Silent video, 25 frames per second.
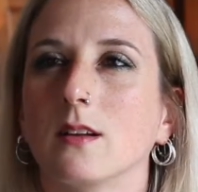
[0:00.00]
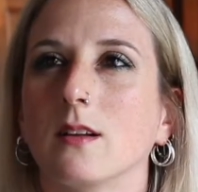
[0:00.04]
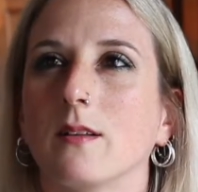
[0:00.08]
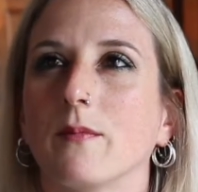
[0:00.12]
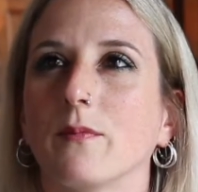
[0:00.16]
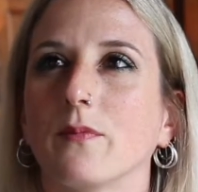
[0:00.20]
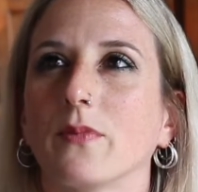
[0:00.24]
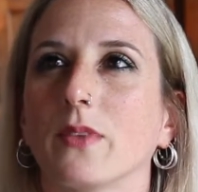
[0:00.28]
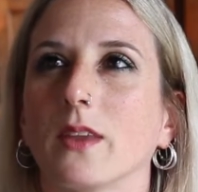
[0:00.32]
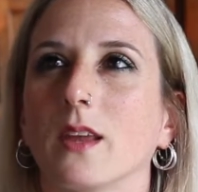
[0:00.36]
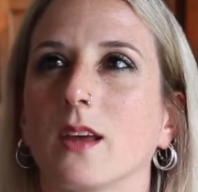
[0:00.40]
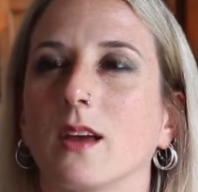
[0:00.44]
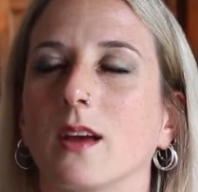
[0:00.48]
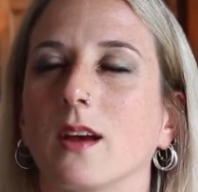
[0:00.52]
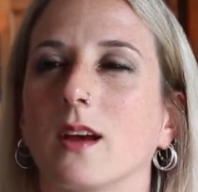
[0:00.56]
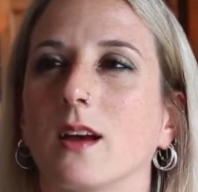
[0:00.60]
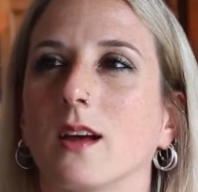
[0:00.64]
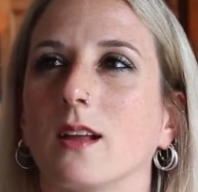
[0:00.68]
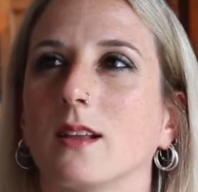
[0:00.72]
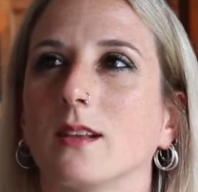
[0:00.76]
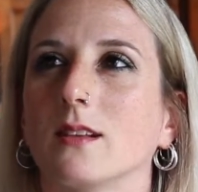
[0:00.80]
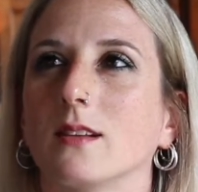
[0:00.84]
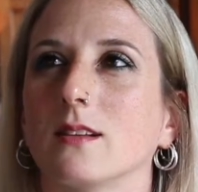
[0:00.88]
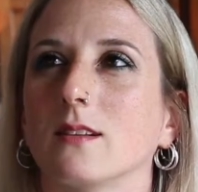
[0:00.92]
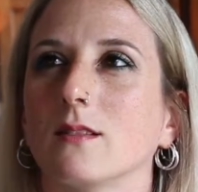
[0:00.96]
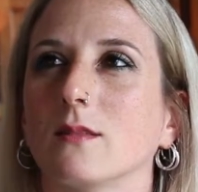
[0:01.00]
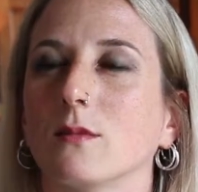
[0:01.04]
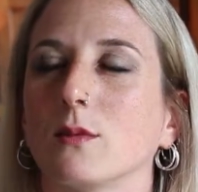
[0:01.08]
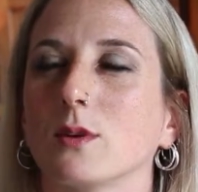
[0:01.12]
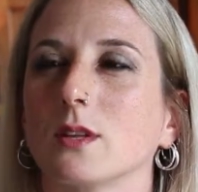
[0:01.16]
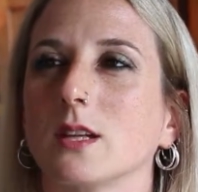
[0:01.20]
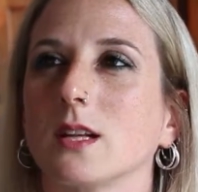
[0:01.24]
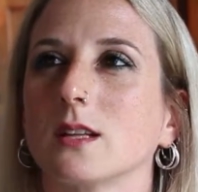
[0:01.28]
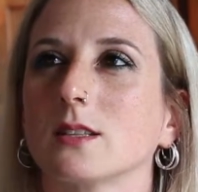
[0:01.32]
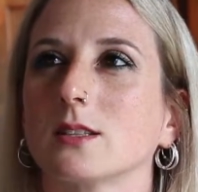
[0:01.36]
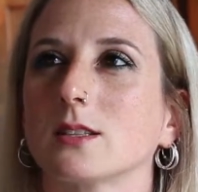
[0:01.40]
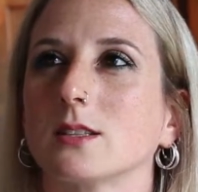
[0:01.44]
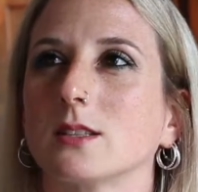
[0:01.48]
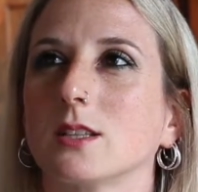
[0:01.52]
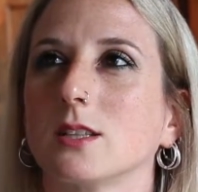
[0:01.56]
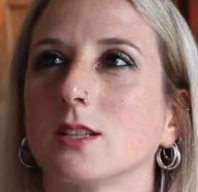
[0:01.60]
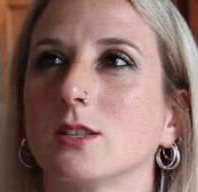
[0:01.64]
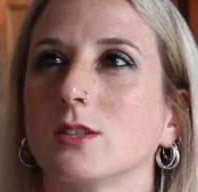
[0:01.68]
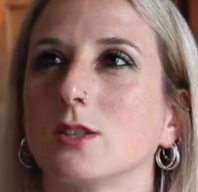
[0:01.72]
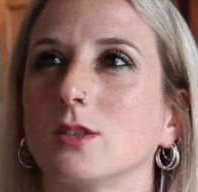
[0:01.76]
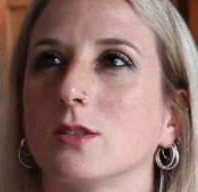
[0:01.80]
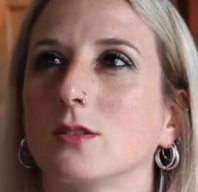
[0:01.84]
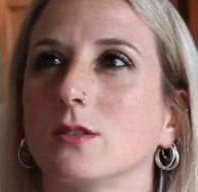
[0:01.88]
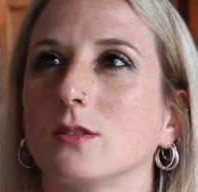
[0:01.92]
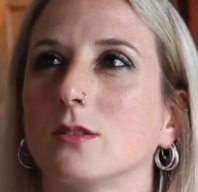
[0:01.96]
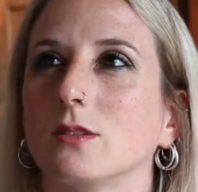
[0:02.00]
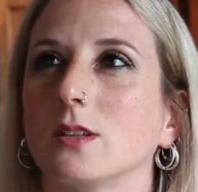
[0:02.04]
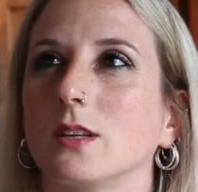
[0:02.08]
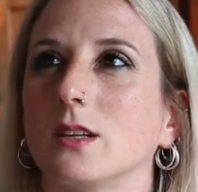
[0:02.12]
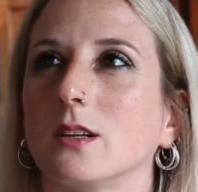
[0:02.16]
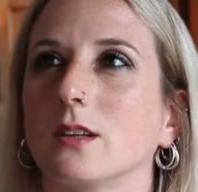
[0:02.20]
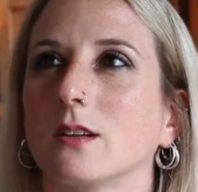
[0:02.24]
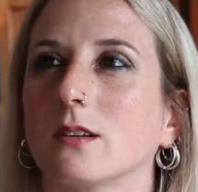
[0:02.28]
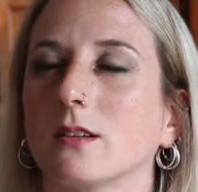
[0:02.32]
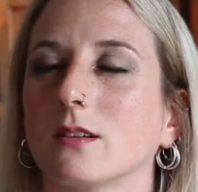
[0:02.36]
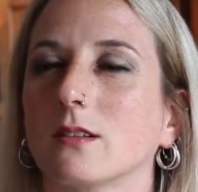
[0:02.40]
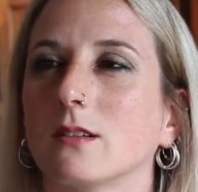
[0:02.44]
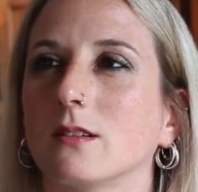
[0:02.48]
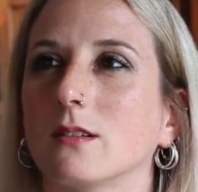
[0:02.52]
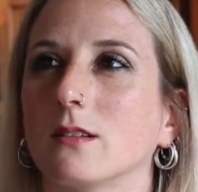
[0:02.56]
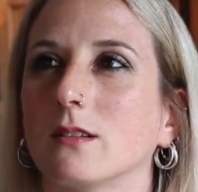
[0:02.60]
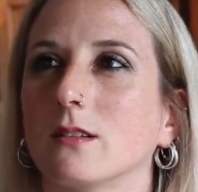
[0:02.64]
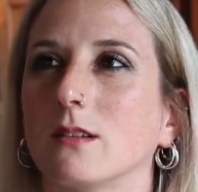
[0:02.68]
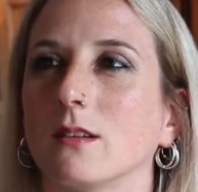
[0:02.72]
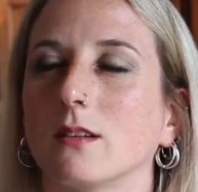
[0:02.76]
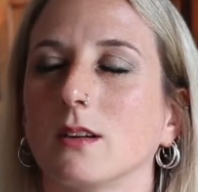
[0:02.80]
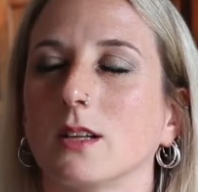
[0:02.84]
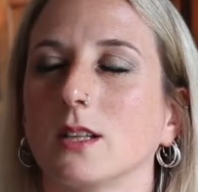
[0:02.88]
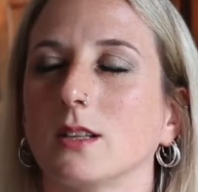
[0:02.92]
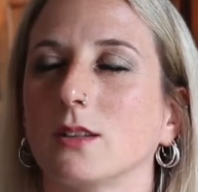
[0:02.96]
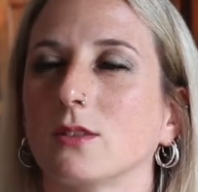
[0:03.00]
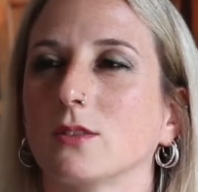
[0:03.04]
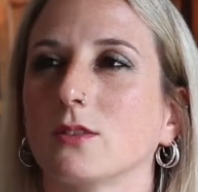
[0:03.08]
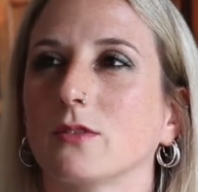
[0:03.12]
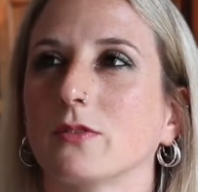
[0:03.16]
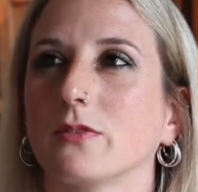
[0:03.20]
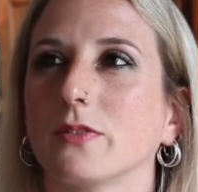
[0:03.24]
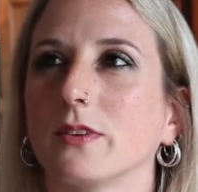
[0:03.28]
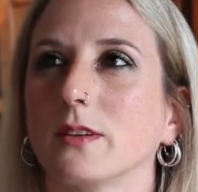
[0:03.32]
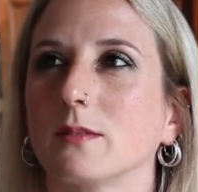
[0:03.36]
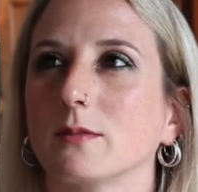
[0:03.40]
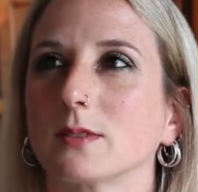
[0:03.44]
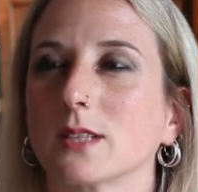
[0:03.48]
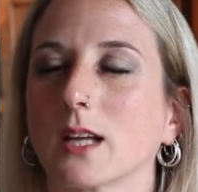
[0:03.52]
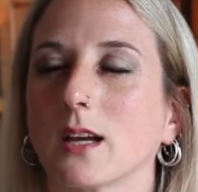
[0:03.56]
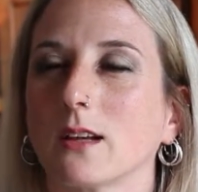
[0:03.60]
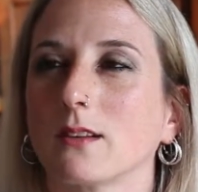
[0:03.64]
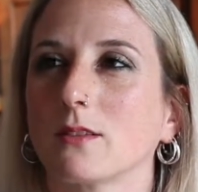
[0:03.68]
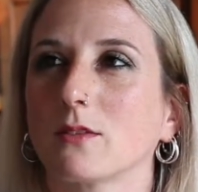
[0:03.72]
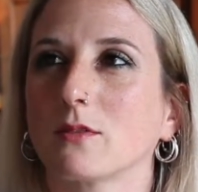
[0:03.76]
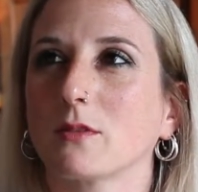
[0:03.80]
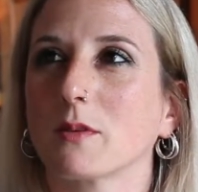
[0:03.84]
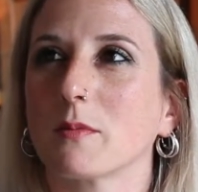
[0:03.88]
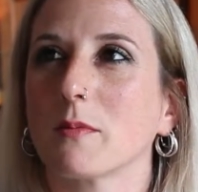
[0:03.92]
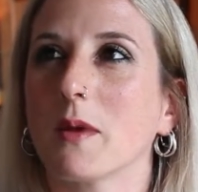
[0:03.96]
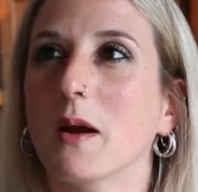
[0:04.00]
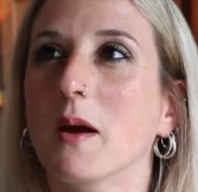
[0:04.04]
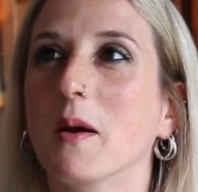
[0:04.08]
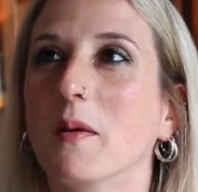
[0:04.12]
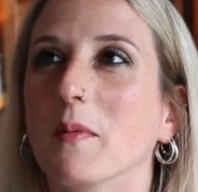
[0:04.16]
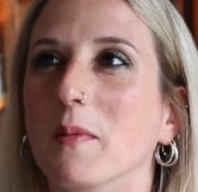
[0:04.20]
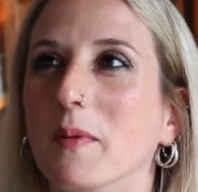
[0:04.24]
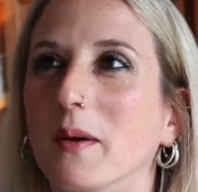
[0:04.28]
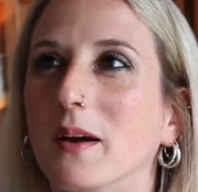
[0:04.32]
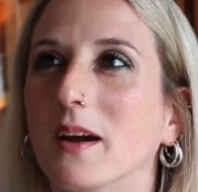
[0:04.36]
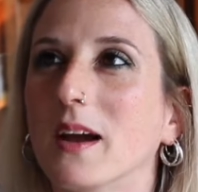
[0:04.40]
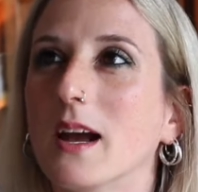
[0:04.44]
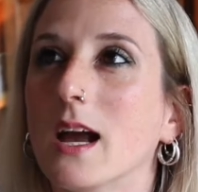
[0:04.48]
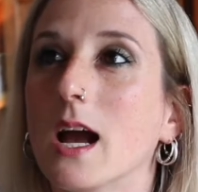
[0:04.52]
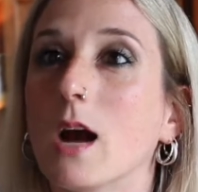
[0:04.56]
Yeah. And what else did I do here? A lot of films I don't remember.